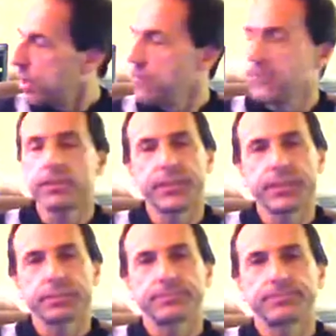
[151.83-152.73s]
Well, a
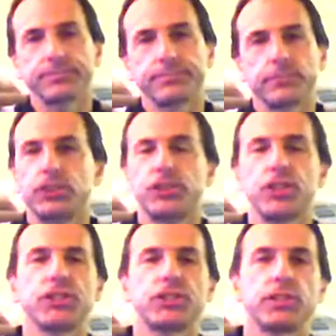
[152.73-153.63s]
filter
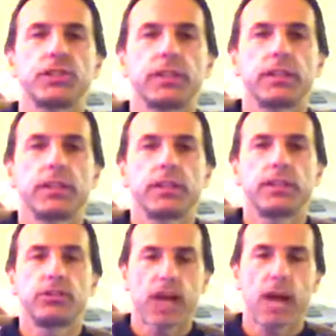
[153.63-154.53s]
just
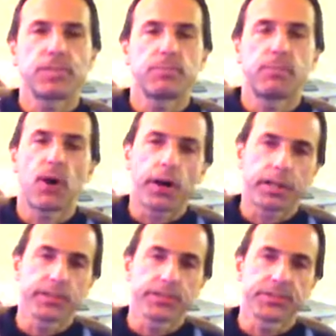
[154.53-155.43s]
traps
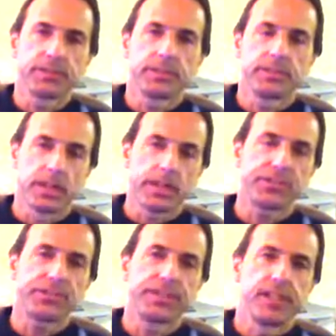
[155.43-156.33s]
particles,
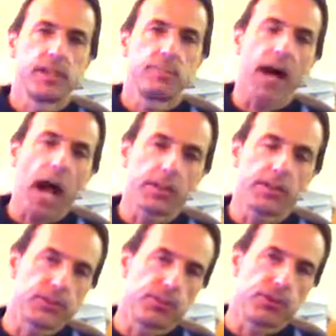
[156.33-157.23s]
dust,
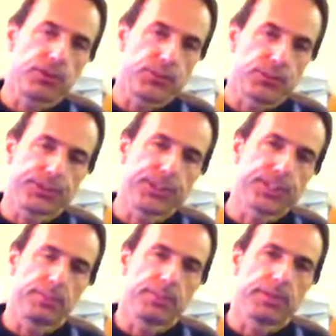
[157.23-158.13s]
pollen, spores, for
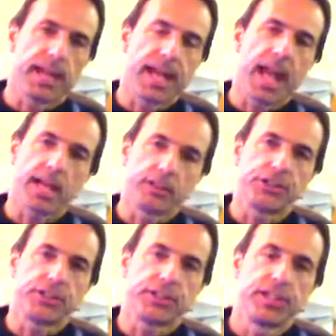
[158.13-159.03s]
example,
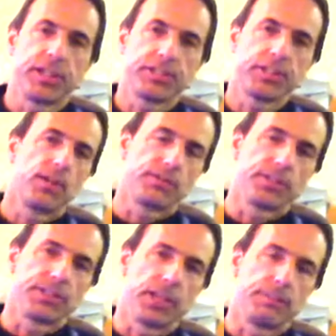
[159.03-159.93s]
allergens,
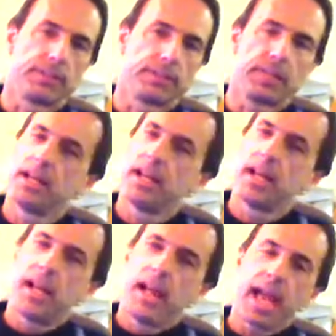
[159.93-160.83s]
for example.
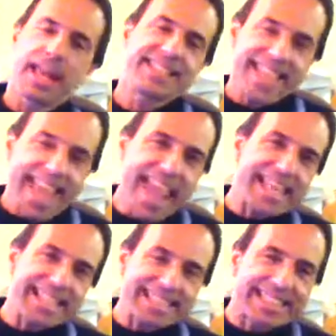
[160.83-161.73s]
And as it
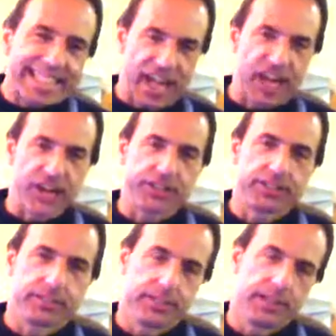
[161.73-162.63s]
cakes in there,
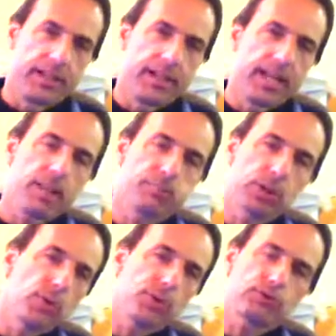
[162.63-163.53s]
it
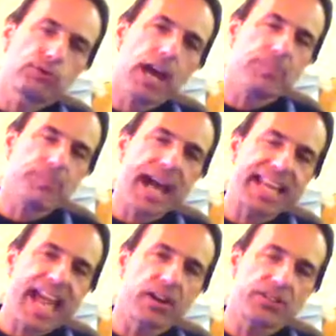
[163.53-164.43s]
blows right
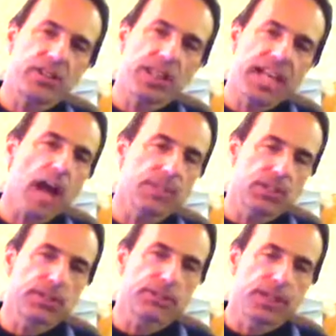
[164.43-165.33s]
back out into the
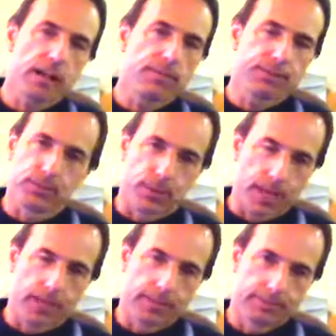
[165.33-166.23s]
atmosphere after a
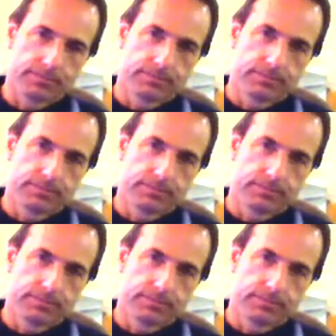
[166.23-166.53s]
while.